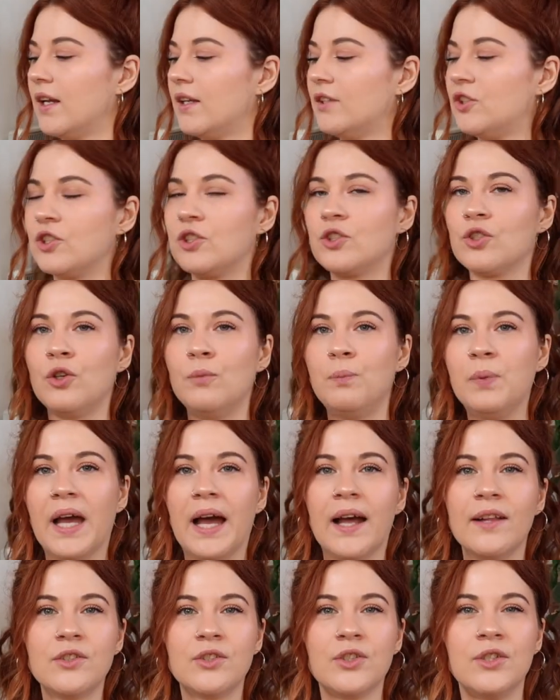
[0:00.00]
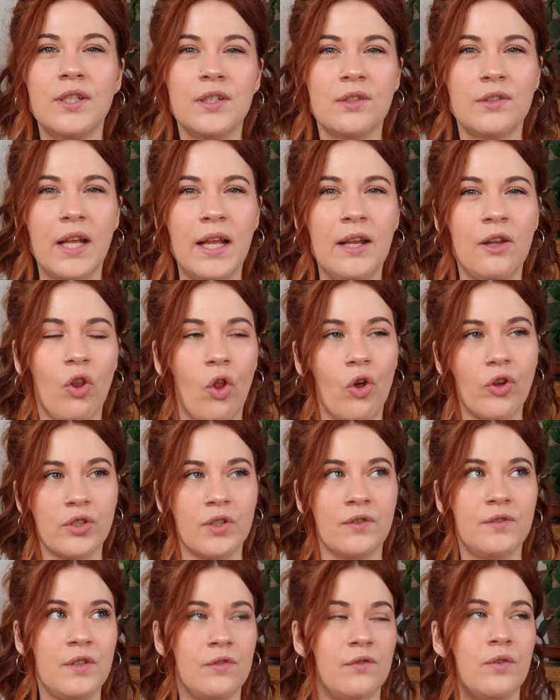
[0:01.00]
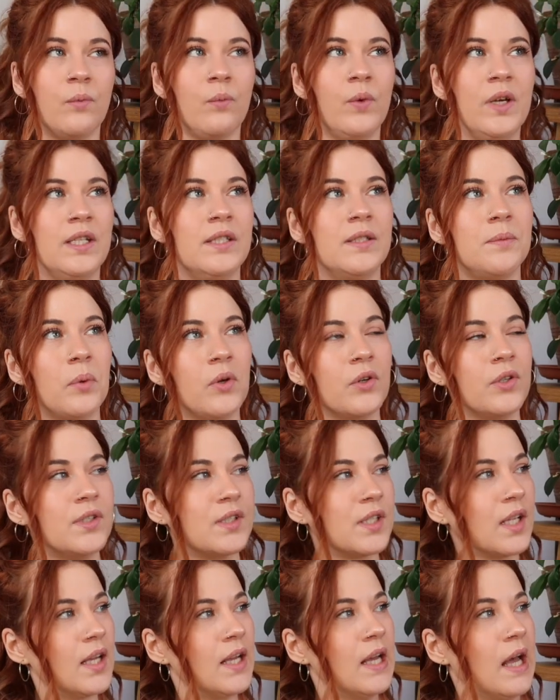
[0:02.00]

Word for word: just could be answered in, in lots of different ways because,